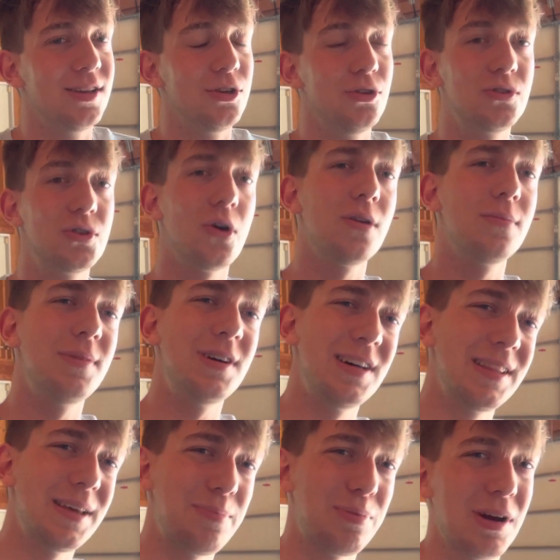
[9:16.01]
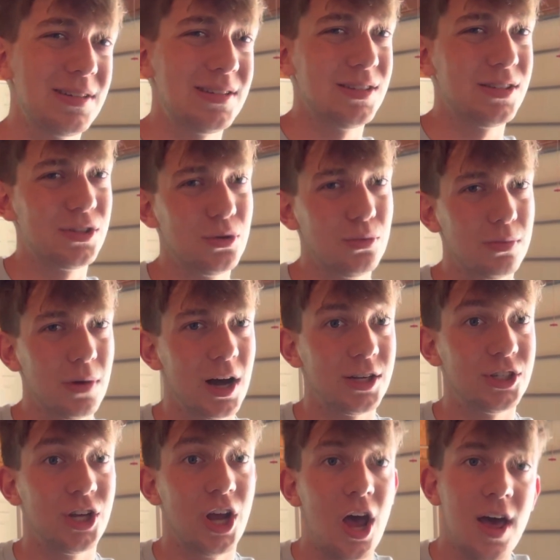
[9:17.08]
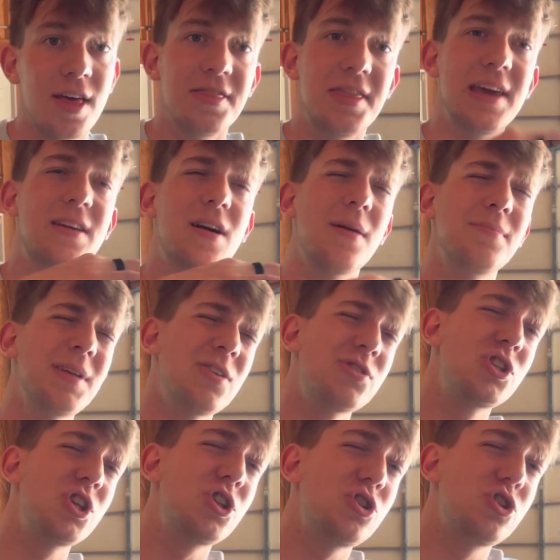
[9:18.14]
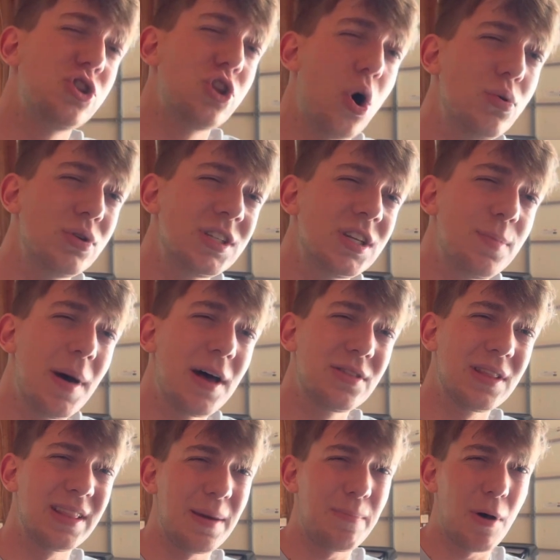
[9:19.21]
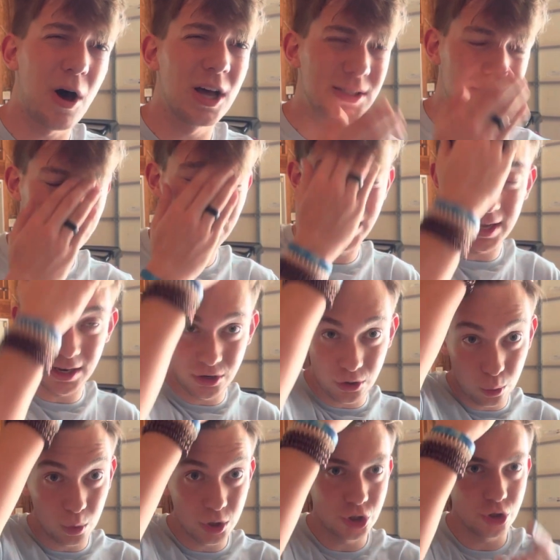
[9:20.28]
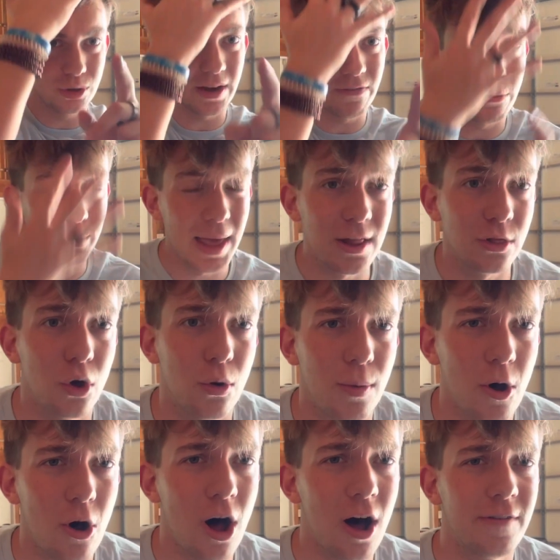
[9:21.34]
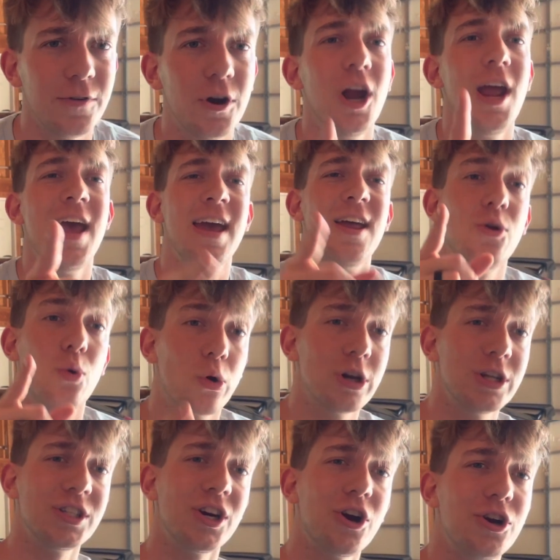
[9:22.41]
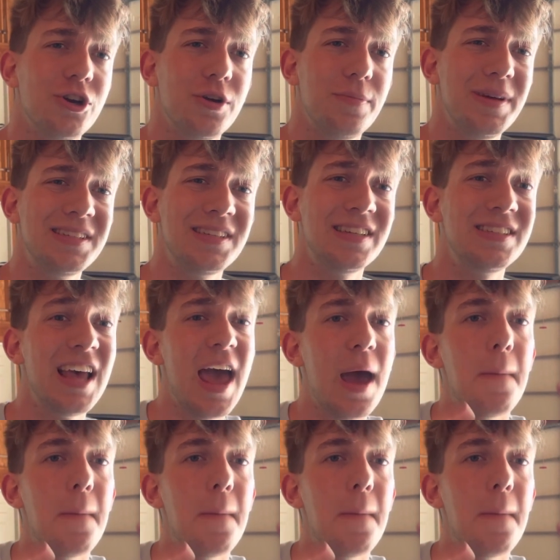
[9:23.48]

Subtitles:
You told them, that price is too much. They come down to the lowest amount that they possibly can do once you give them that lowball offer in order to earn your business.